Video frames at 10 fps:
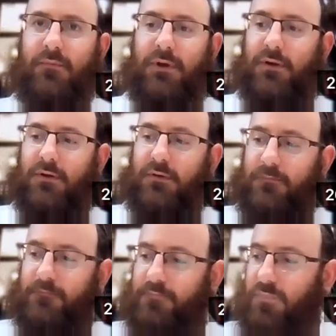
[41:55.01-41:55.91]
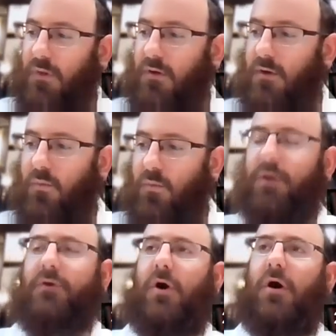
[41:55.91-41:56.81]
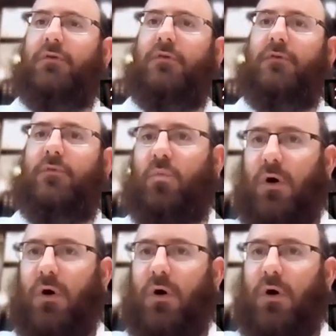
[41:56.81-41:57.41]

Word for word: Meaning, what causes